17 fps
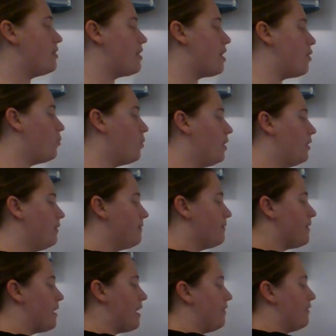that 1,
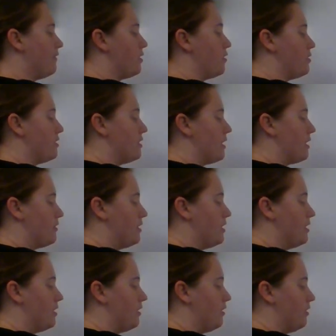5 goes down
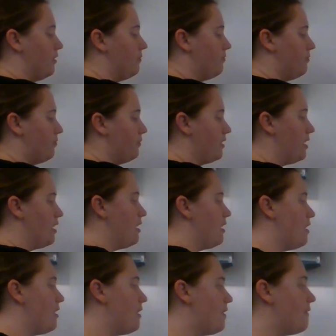here.
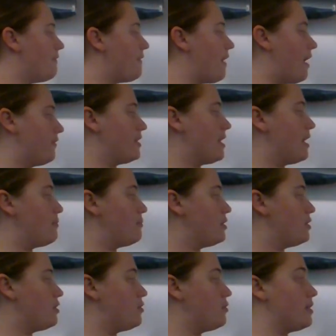5 times
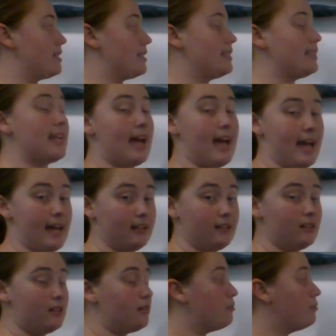2 is 10,
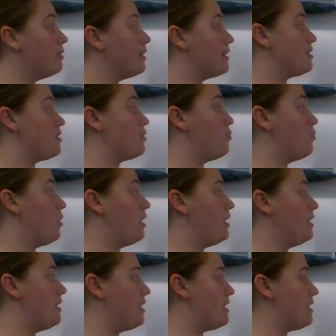plus the
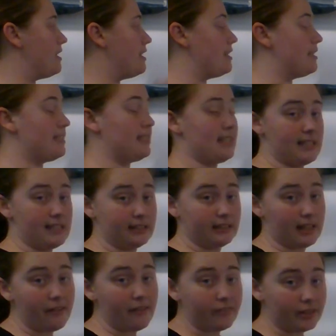1 is
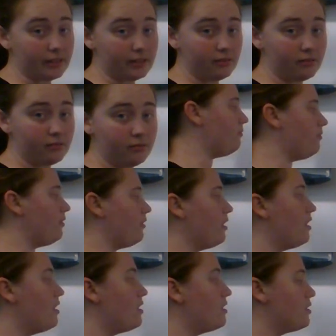11.
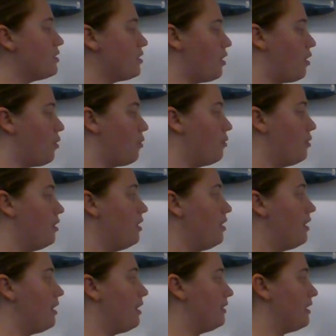So
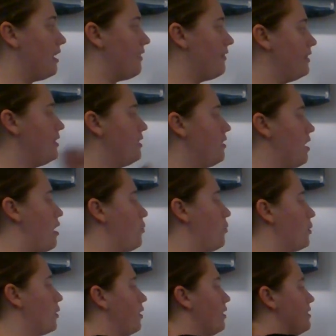11, uh,
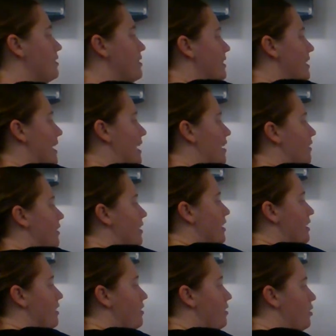we're going to
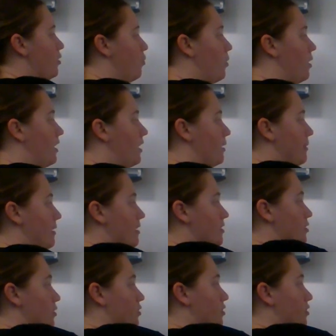carry the 1 up here, so